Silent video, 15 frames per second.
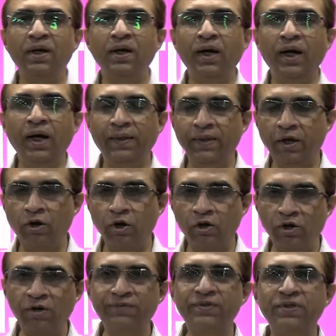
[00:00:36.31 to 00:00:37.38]
and the
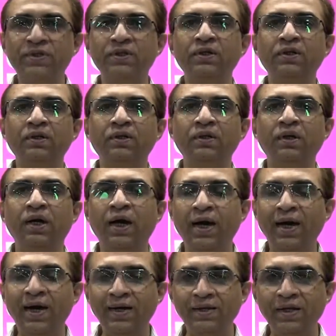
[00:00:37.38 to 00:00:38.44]
cutoffs
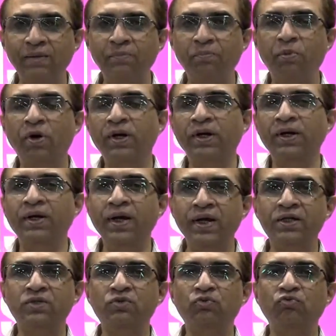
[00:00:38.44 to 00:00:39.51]
and the important
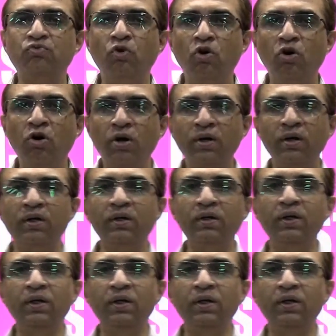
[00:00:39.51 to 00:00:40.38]
dates for